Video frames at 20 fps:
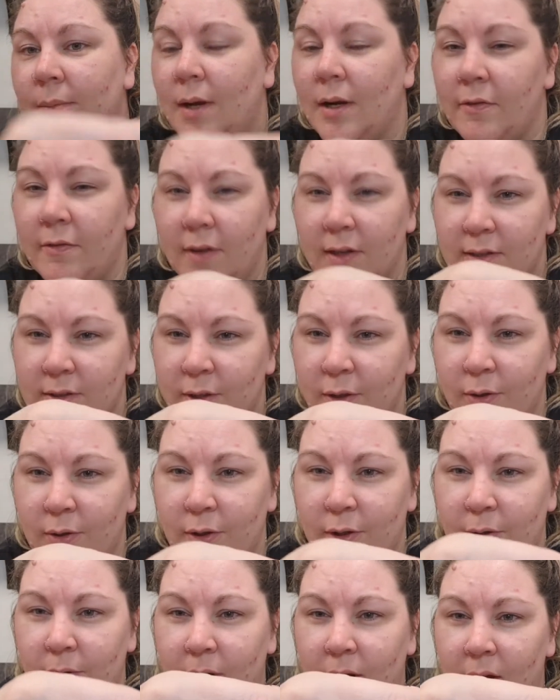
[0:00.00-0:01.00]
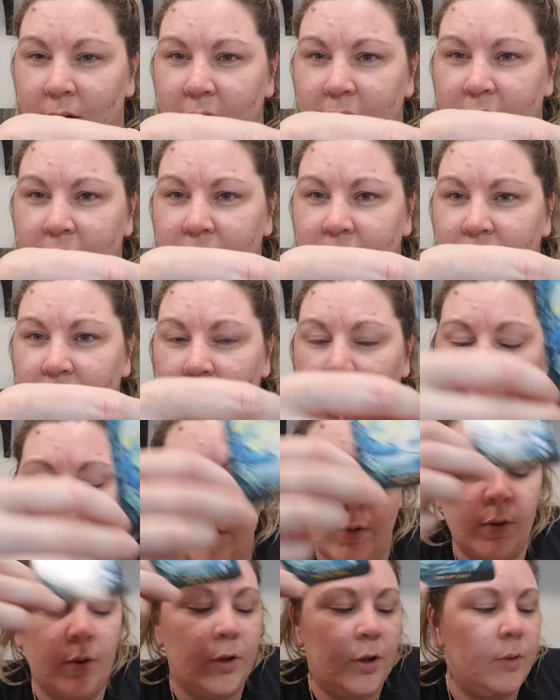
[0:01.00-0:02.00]
to manifest who you love
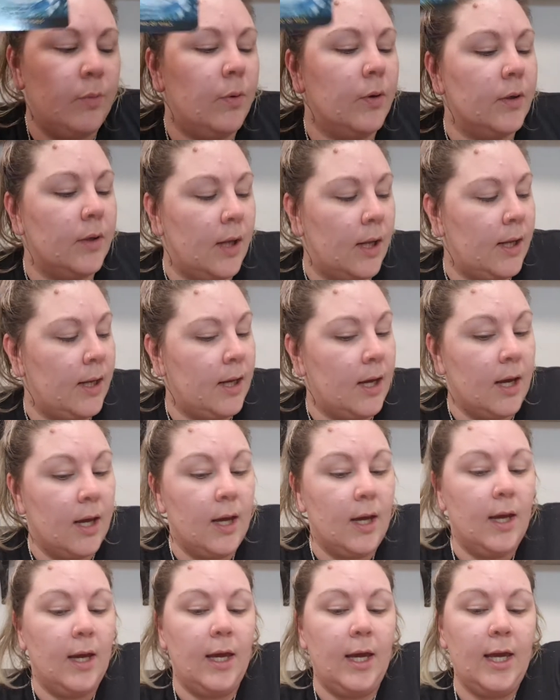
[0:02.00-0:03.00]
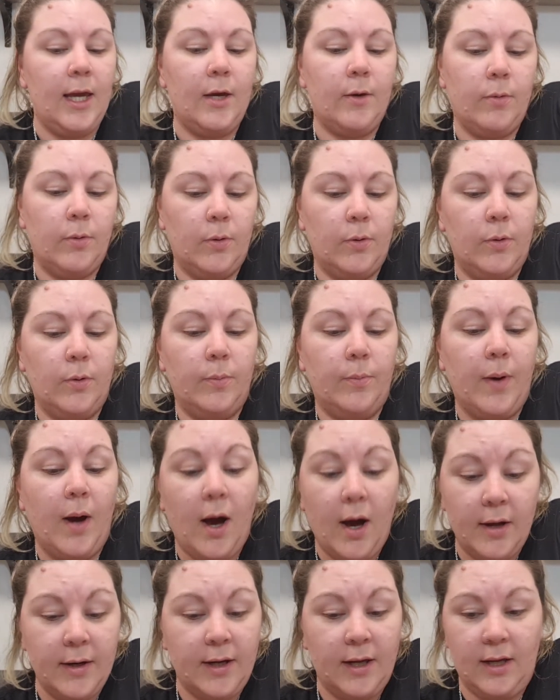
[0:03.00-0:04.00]
or who you want a equal
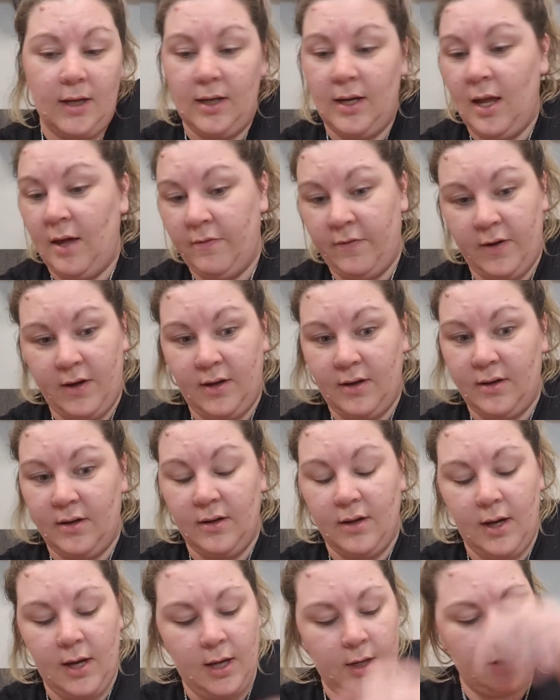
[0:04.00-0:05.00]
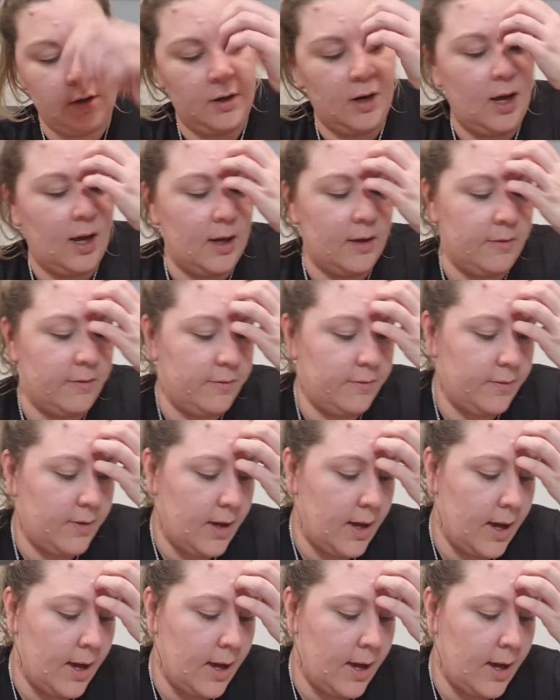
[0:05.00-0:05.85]
partner and lover in your life.